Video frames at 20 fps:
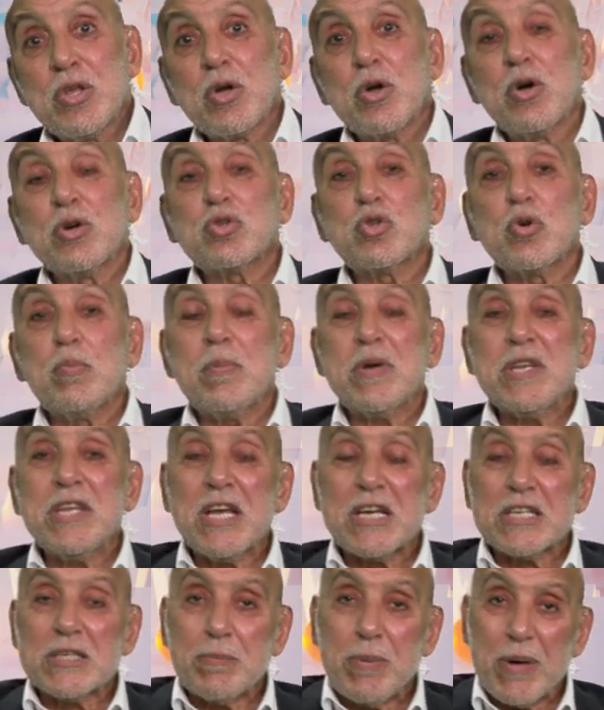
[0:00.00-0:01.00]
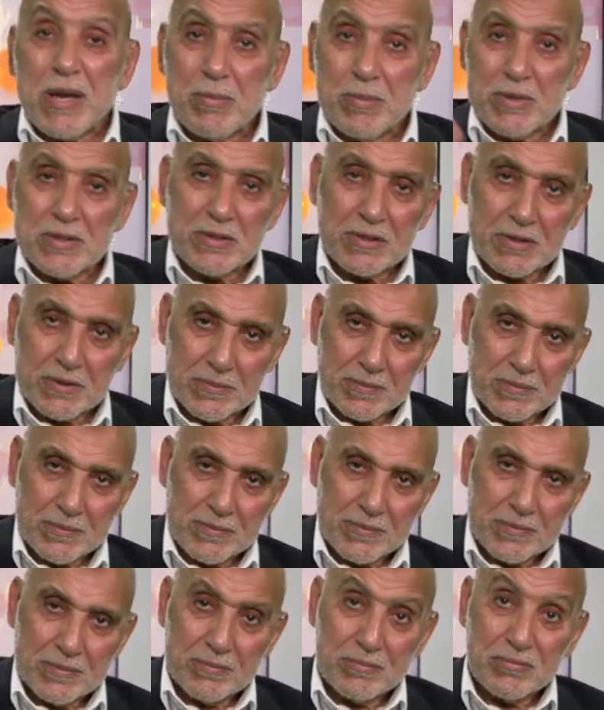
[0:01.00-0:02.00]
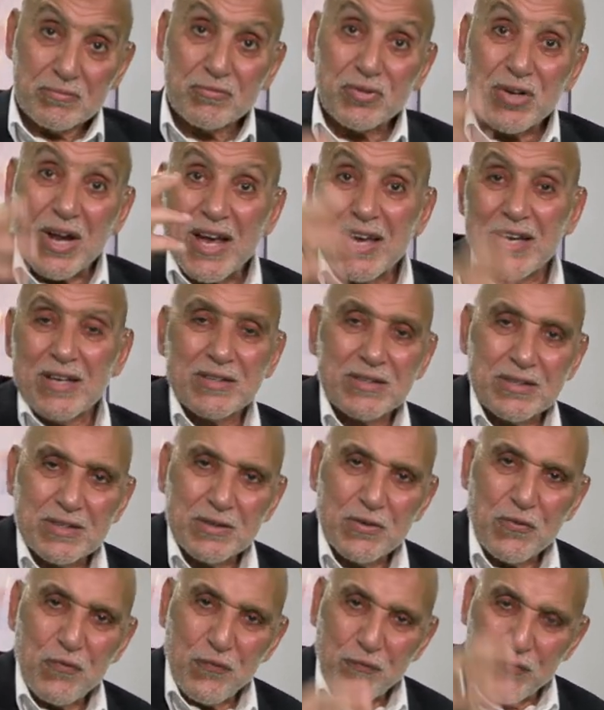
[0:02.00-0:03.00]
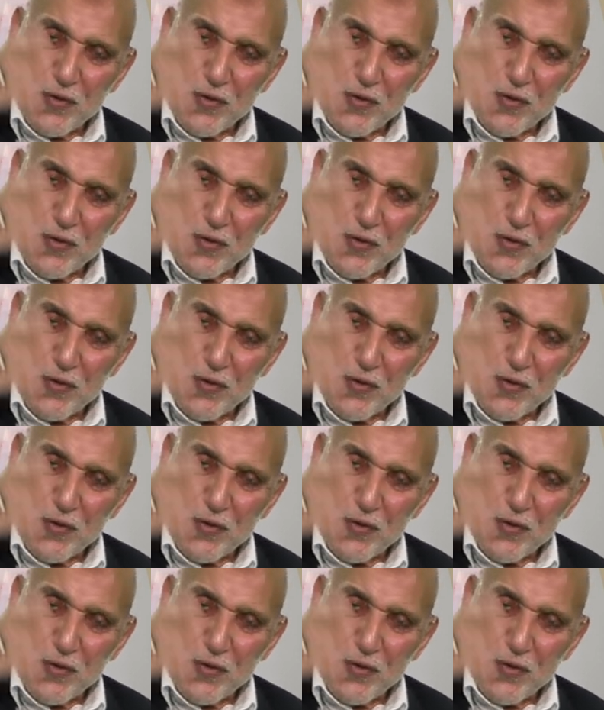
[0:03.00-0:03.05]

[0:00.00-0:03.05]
They go to many experiments, trials,